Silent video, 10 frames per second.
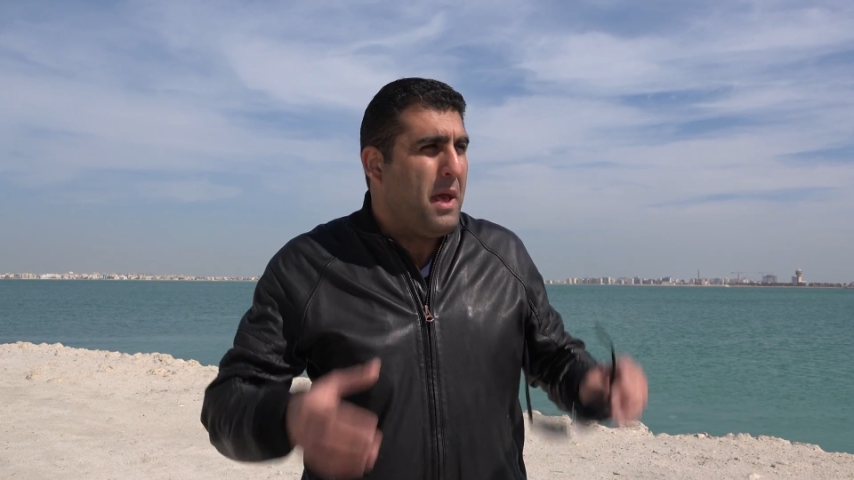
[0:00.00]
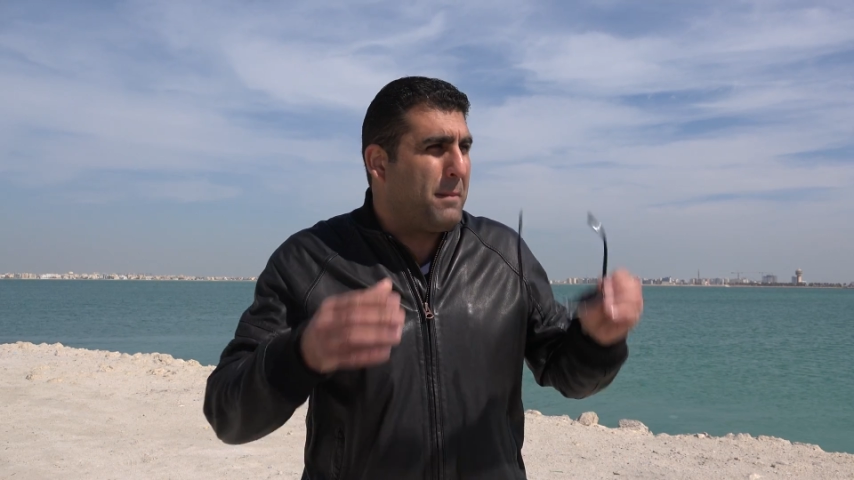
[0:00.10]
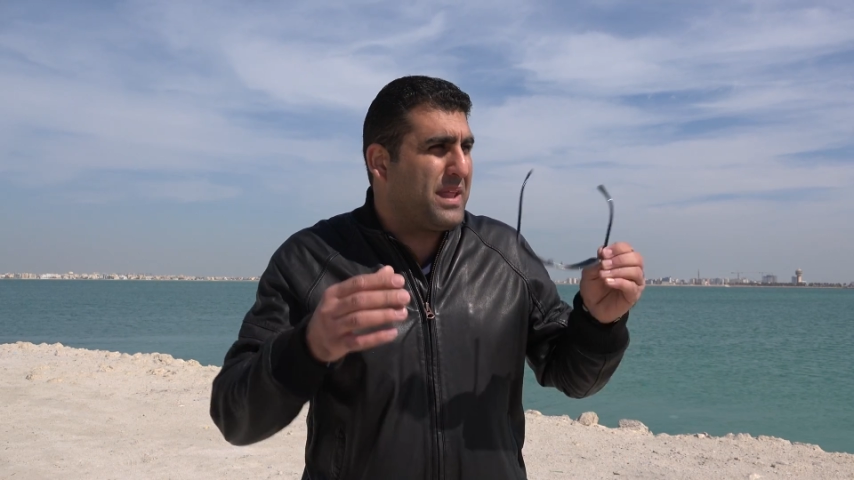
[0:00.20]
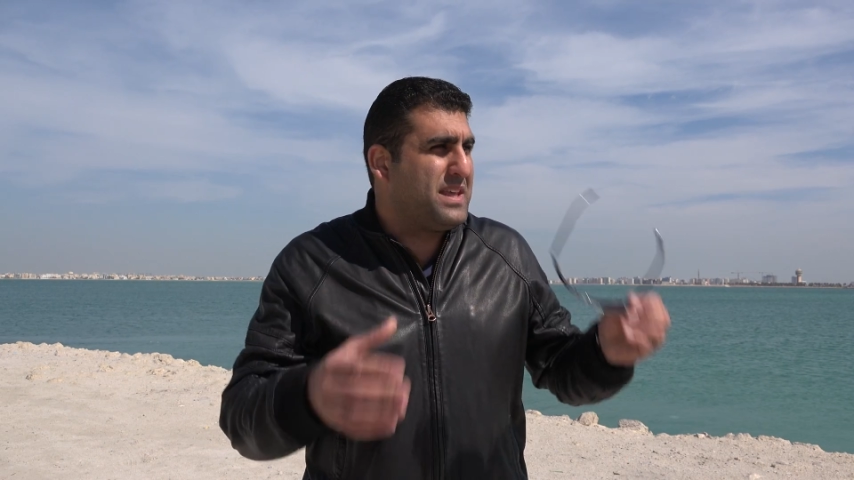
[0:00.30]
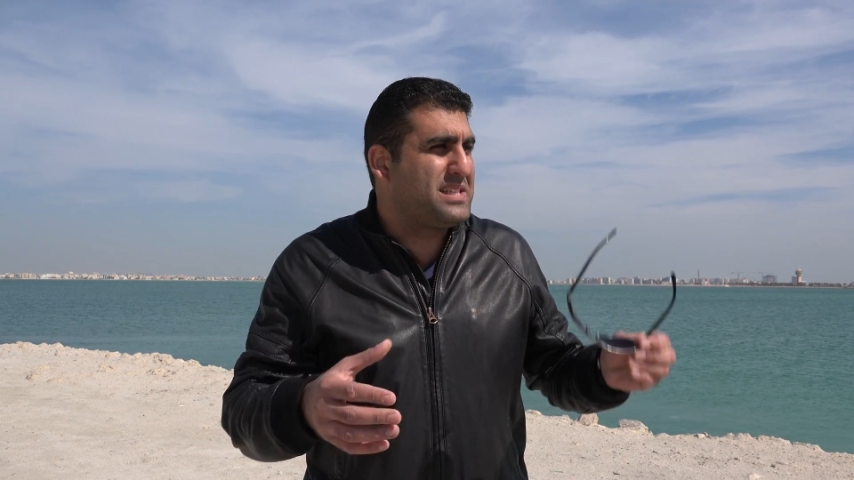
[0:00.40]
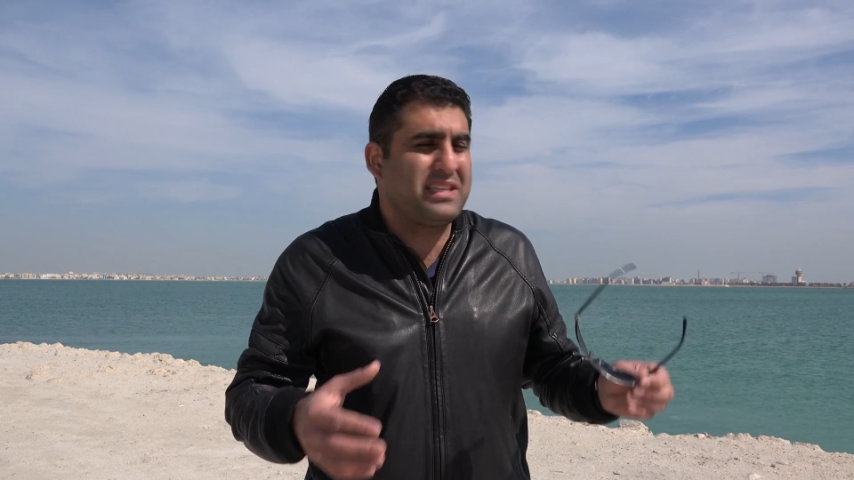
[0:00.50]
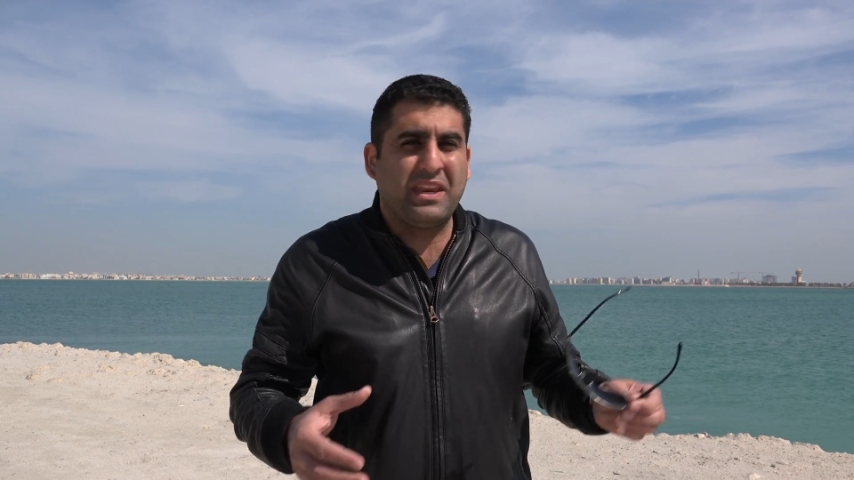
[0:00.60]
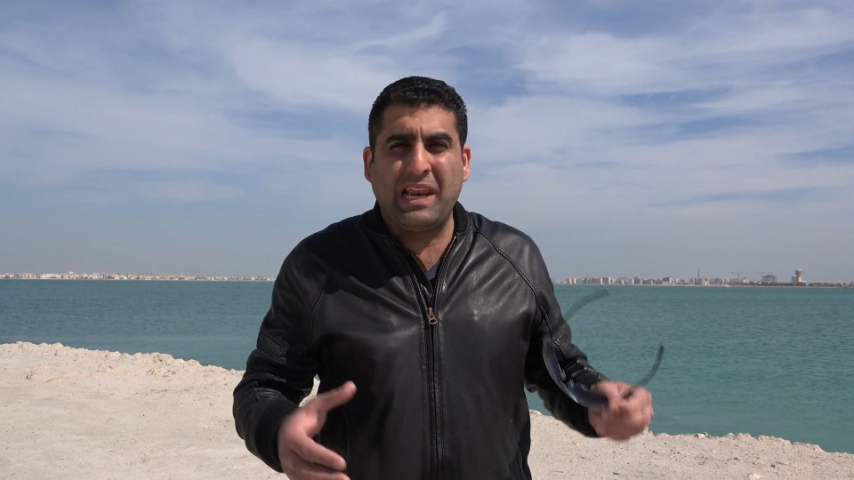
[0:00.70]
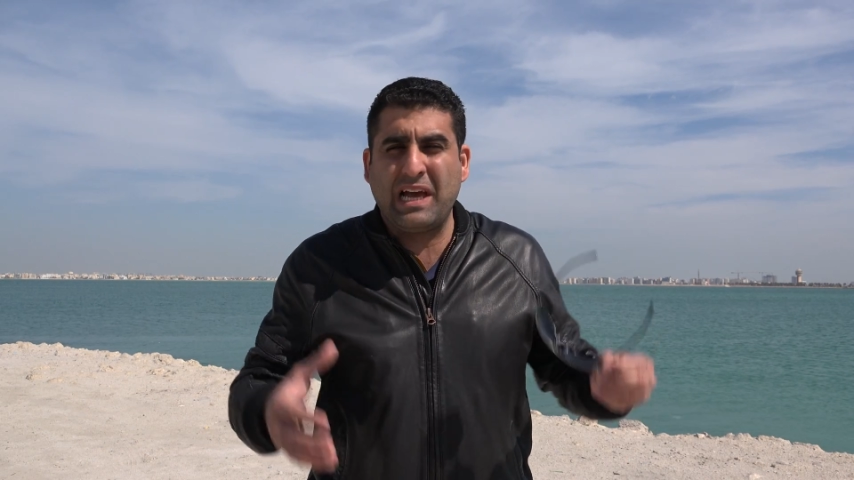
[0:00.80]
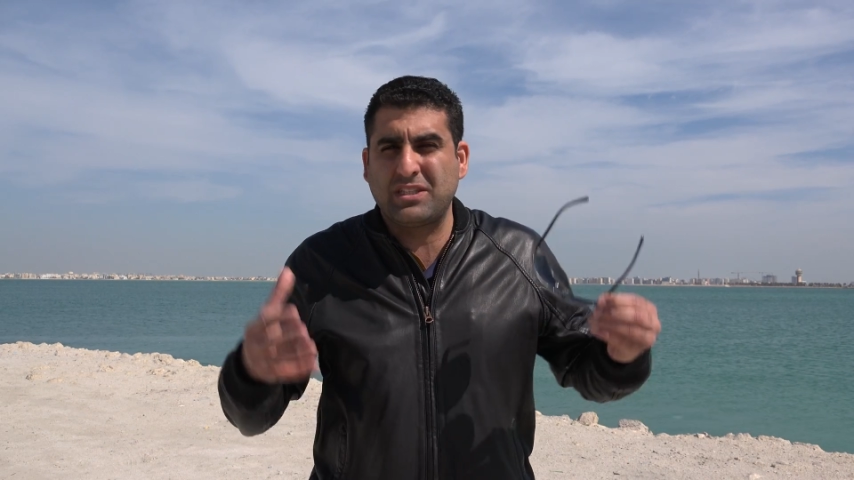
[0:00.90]
but this
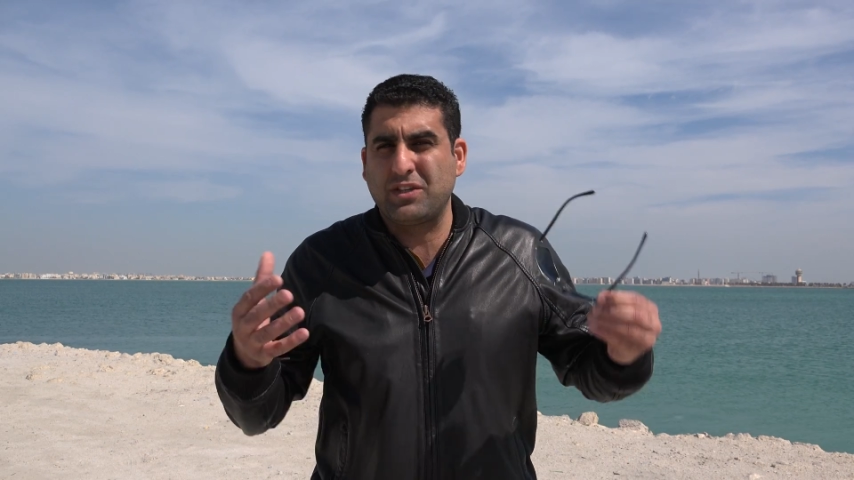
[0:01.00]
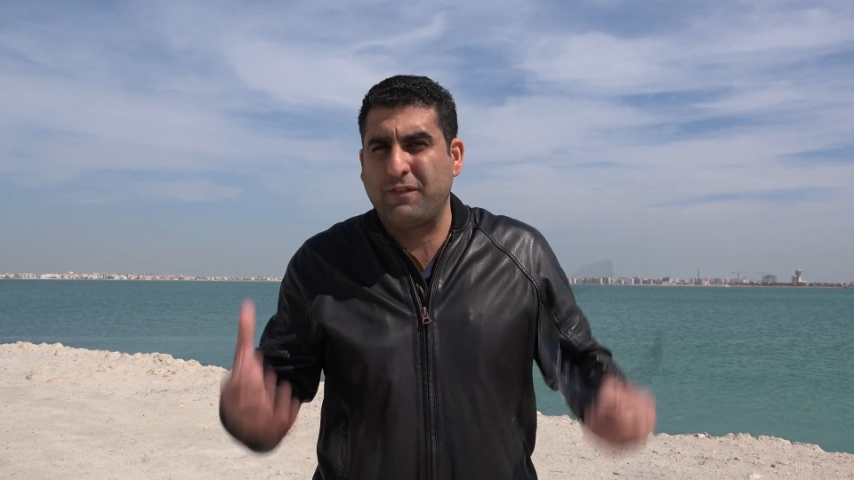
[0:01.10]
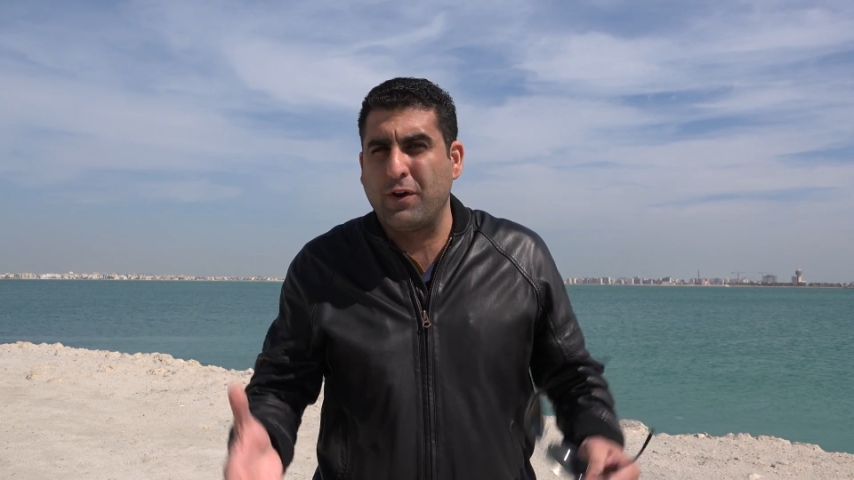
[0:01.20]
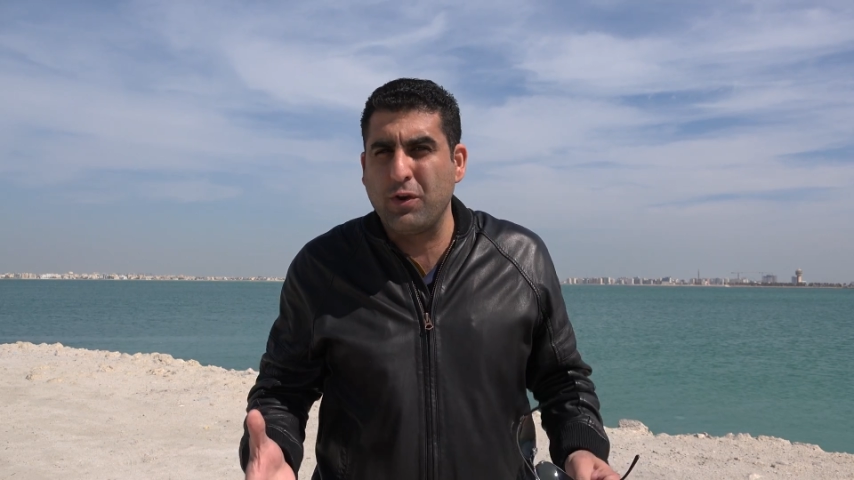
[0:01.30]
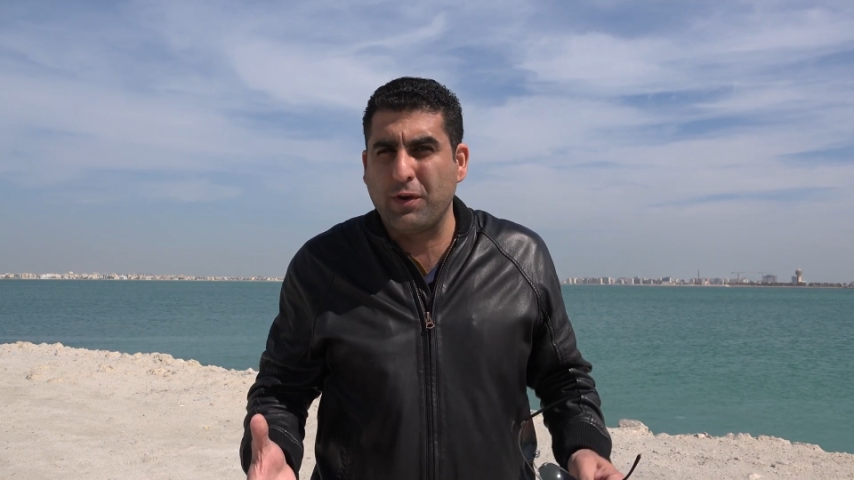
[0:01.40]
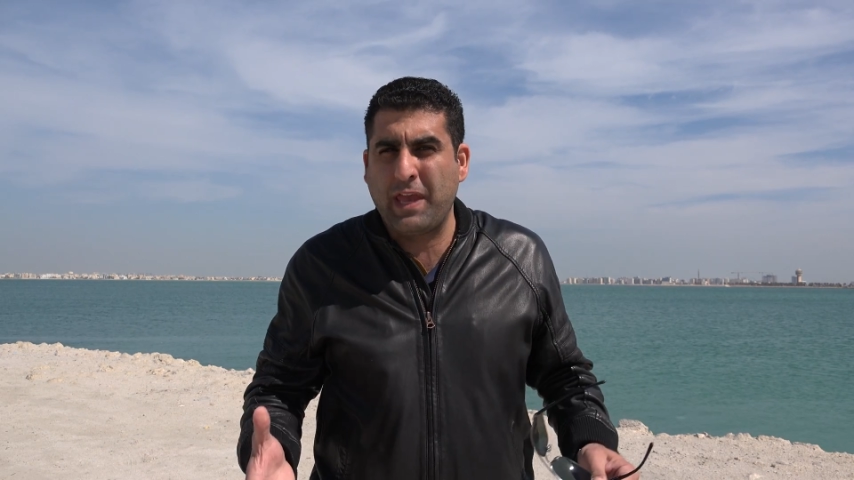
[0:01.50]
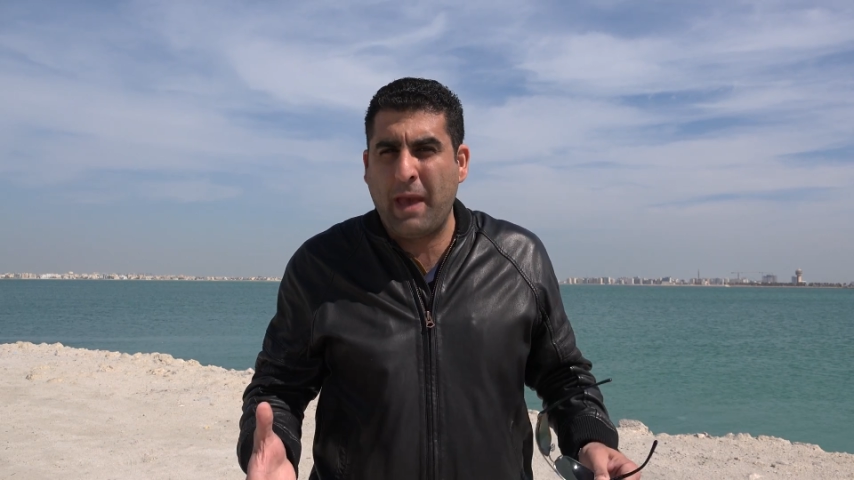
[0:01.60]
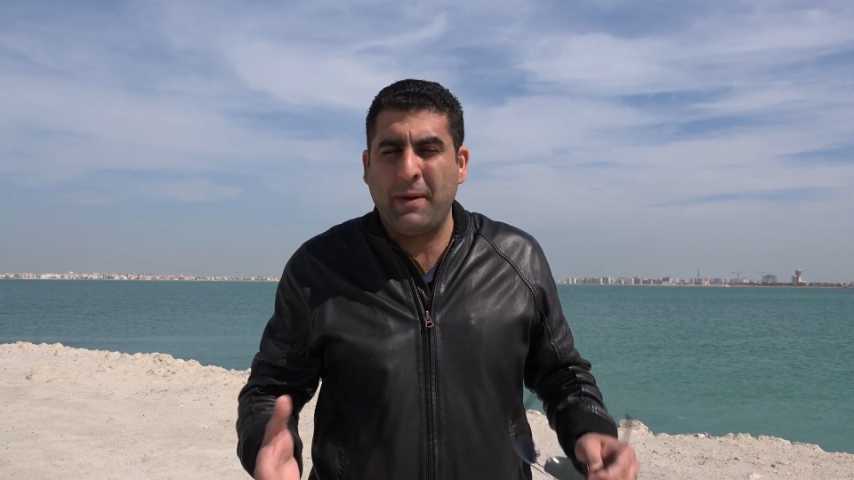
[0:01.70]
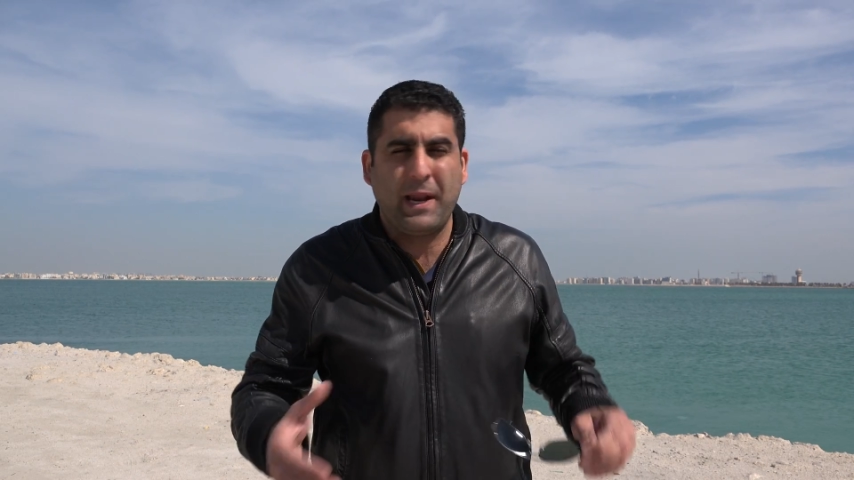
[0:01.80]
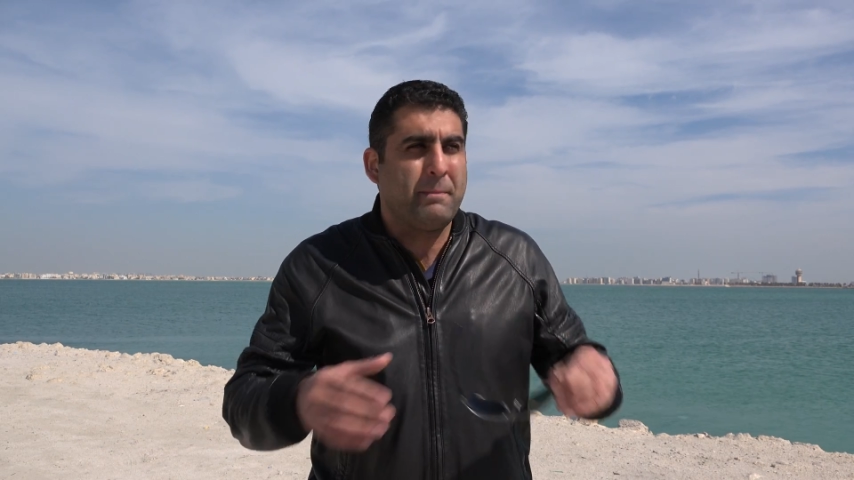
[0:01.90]
sunglasses for your
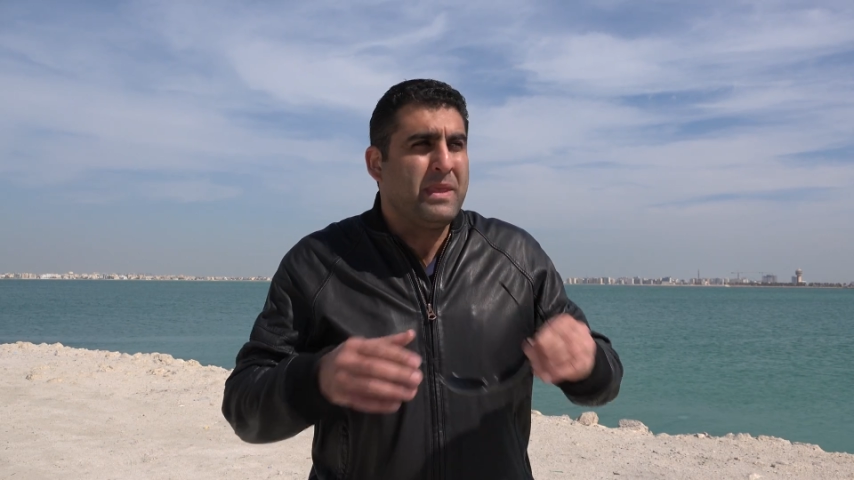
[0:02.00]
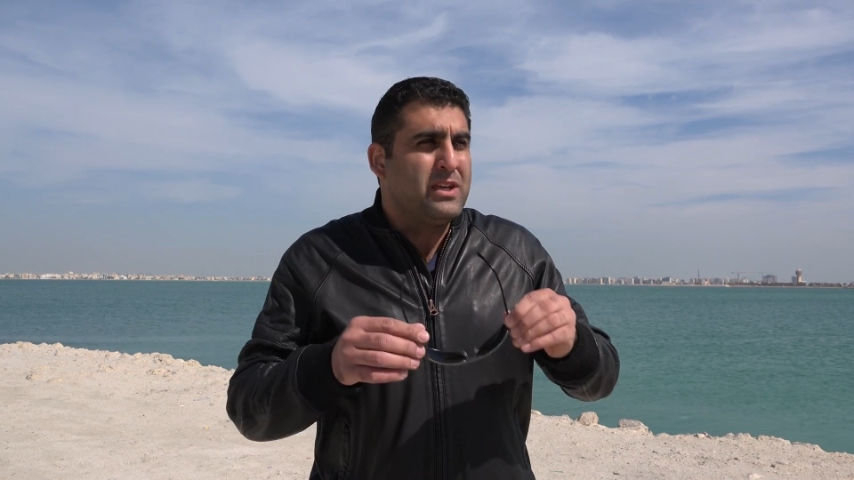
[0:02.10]
camera.